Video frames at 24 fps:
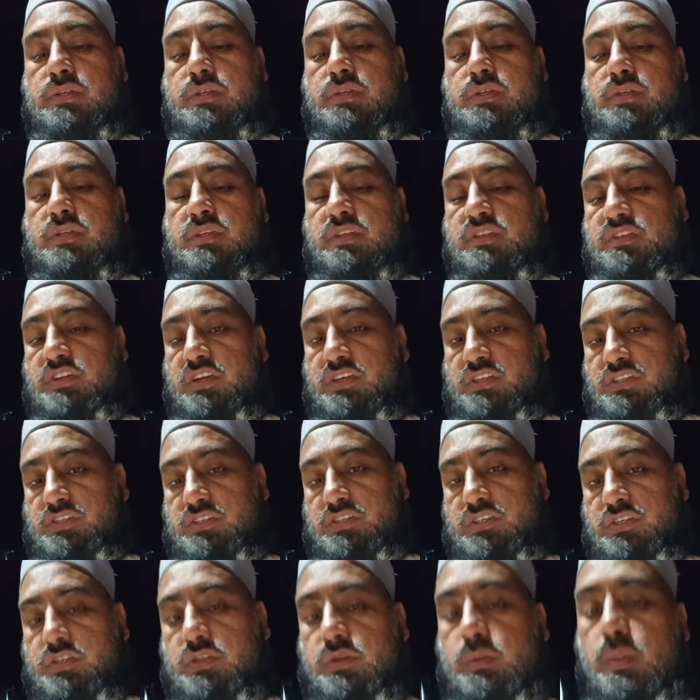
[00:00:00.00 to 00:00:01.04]

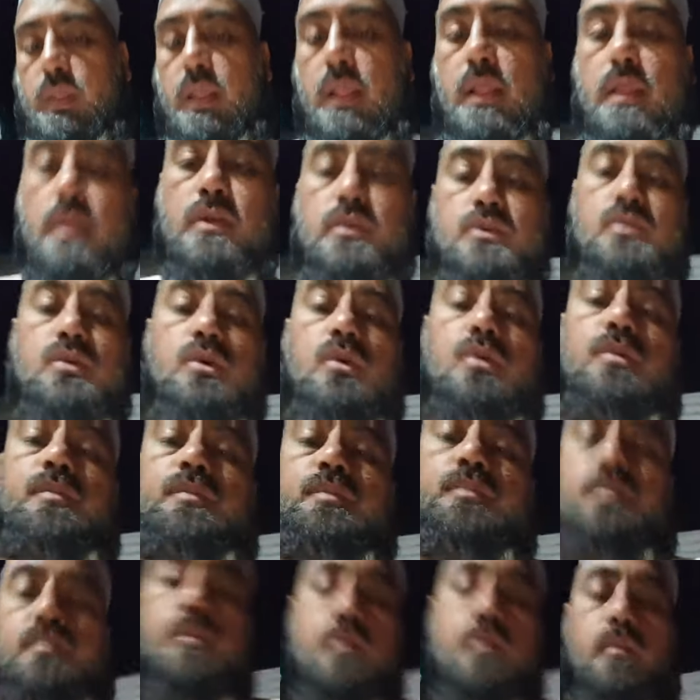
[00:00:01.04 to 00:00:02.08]
statistic. So
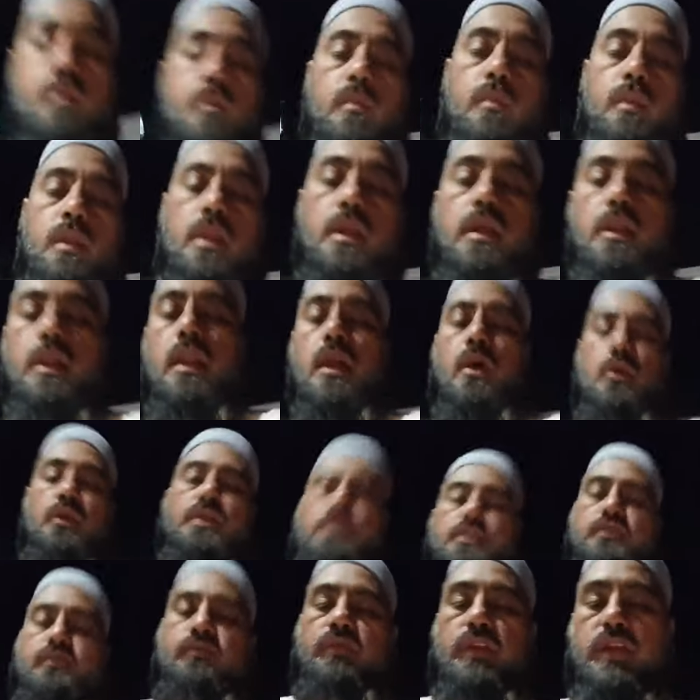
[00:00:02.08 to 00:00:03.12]
now it
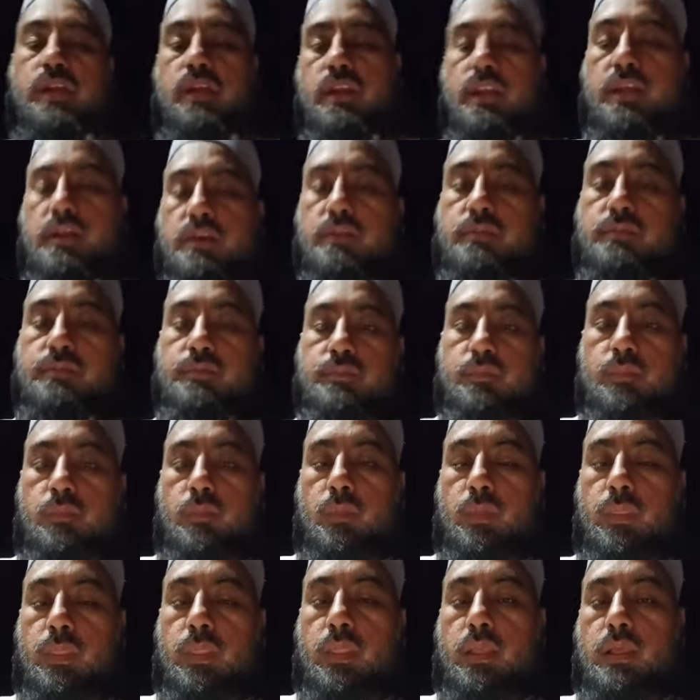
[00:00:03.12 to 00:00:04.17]
is very clear.
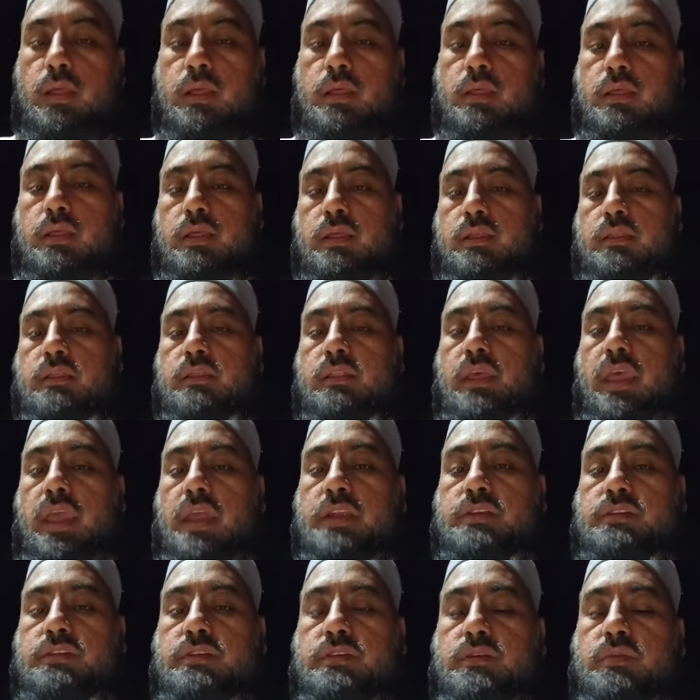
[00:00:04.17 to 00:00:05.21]

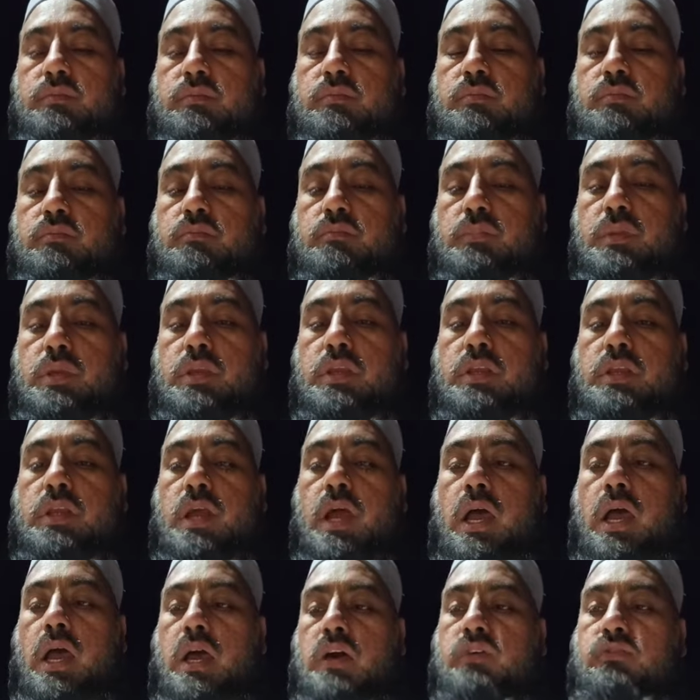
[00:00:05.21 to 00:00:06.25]
that mean
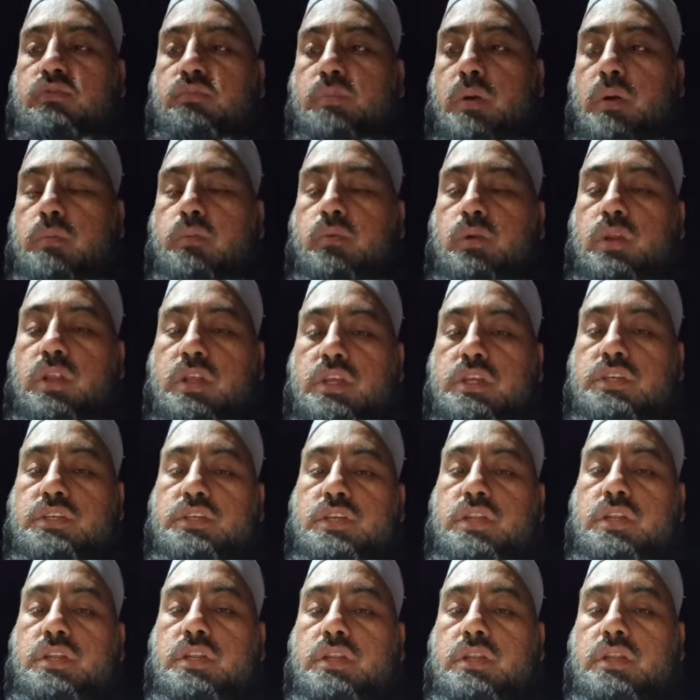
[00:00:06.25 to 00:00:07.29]
of
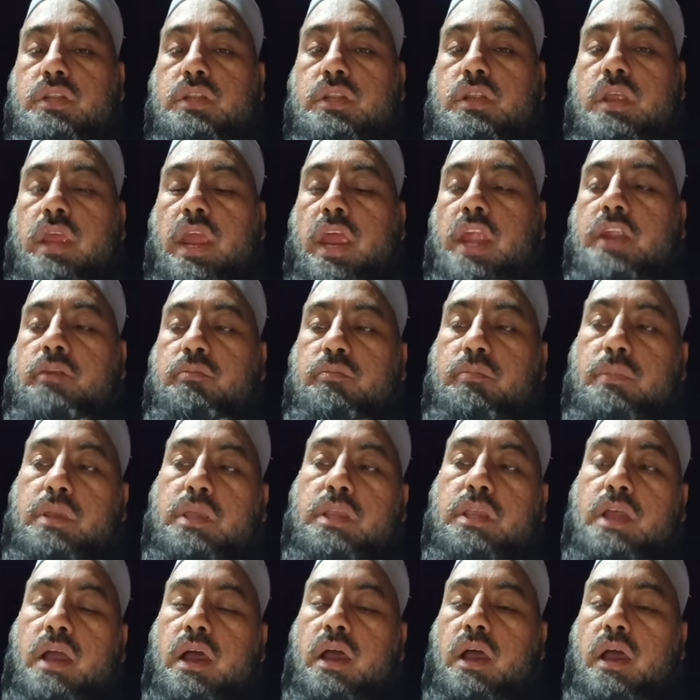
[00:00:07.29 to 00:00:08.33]
population and mean
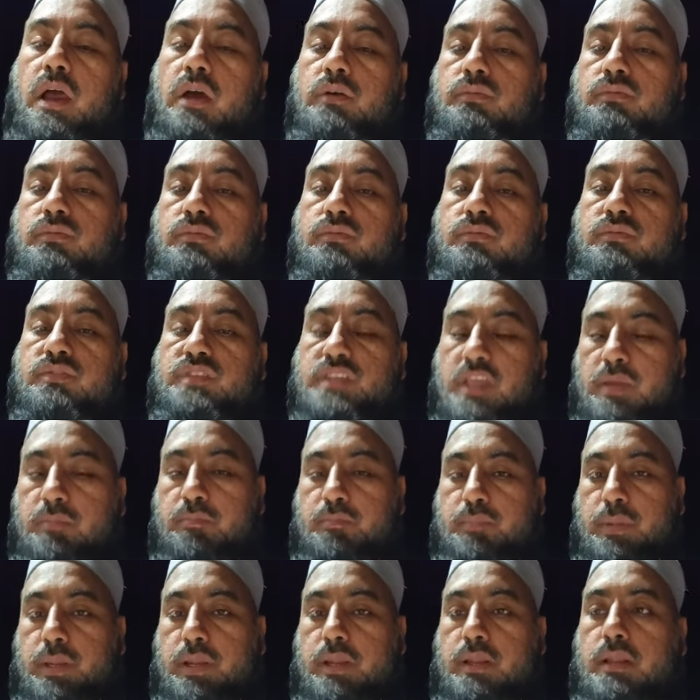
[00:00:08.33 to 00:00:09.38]
of
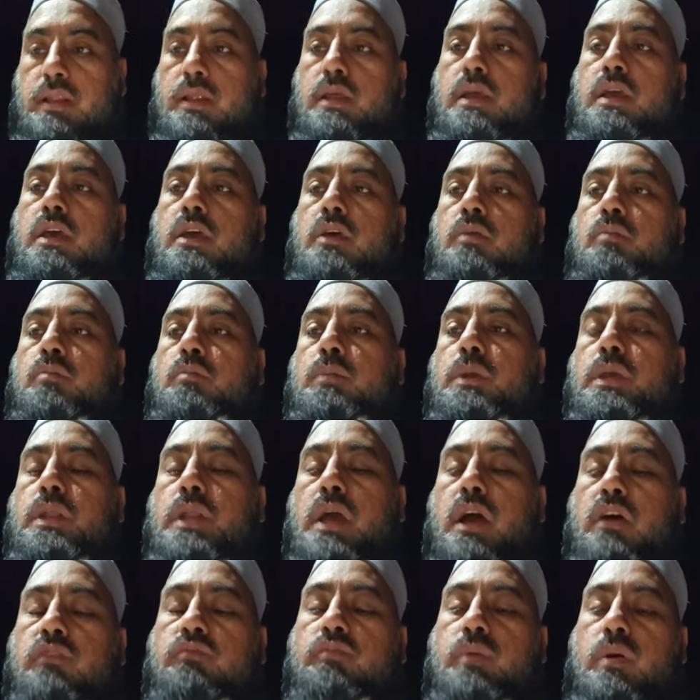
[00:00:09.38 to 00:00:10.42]
sample. Mean
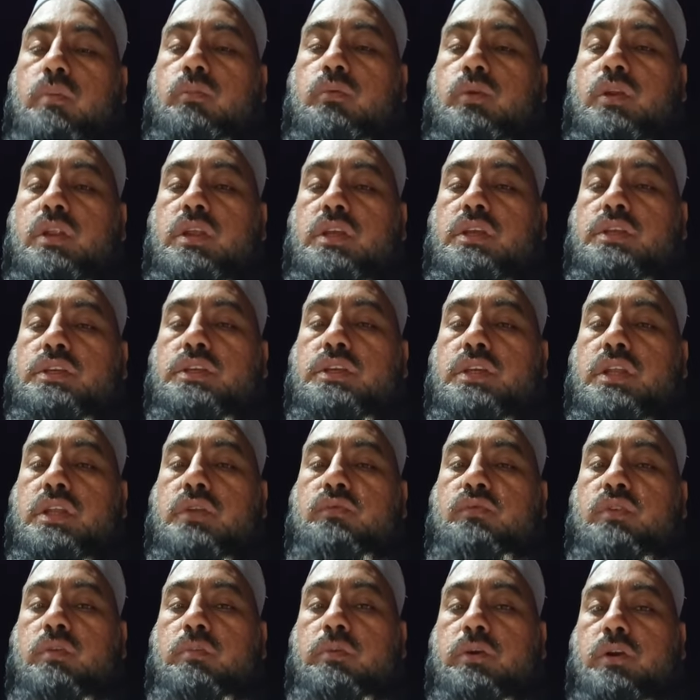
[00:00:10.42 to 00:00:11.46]
of population
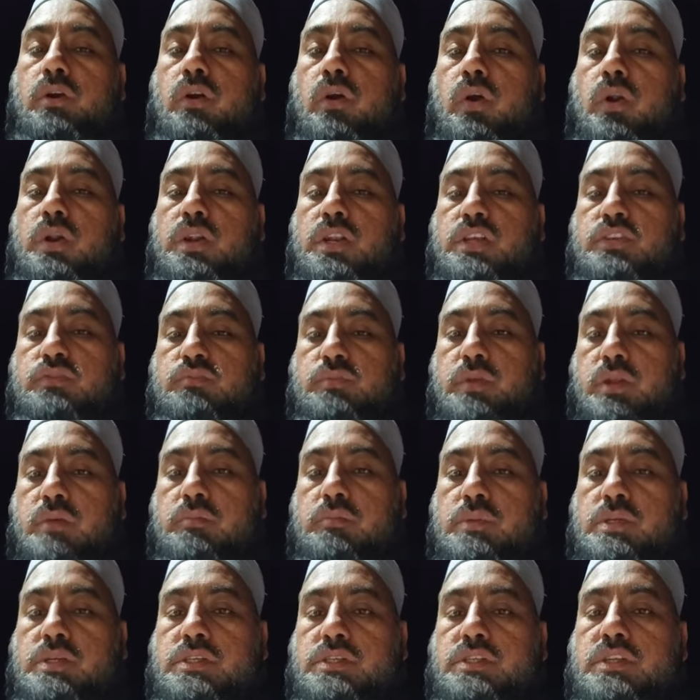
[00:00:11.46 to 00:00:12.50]
will be called as
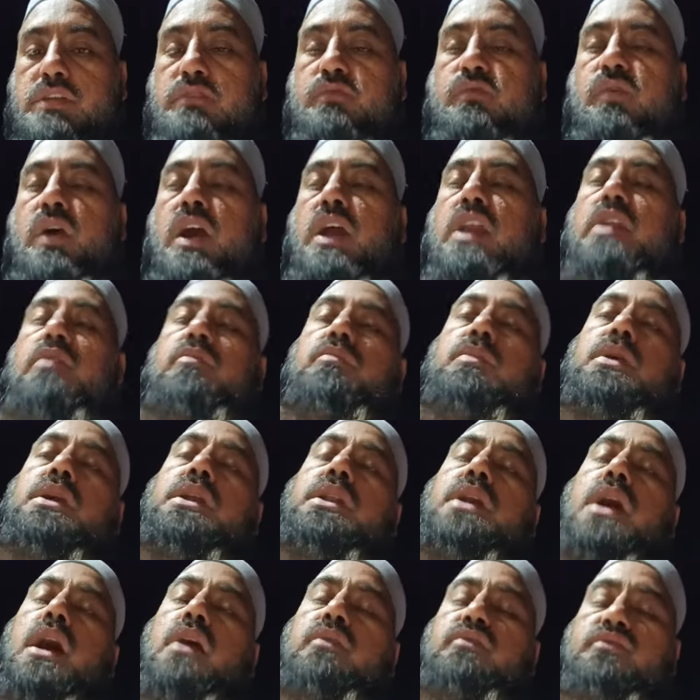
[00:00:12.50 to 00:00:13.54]
parameter, while mean
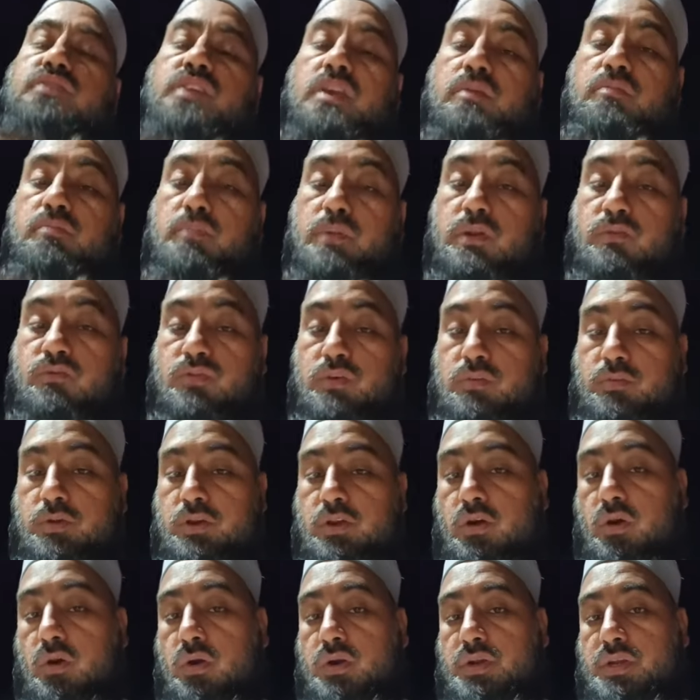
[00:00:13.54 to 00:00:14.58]
of sample will be
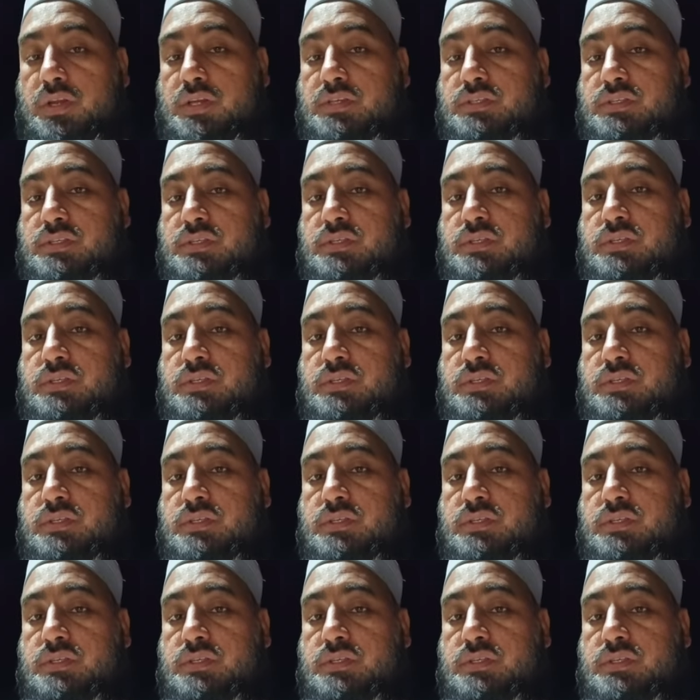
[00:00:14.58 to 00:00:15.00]
called as